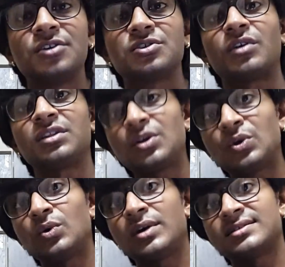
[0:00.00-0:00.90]
So what they
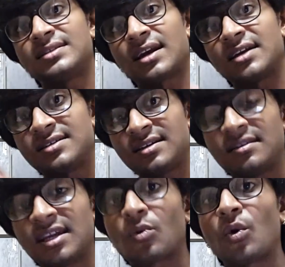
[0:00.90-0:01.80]
do is they
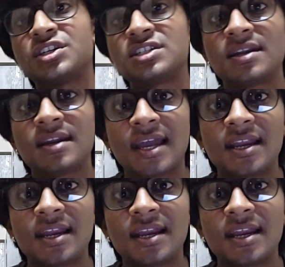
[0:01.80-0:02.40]
consider that question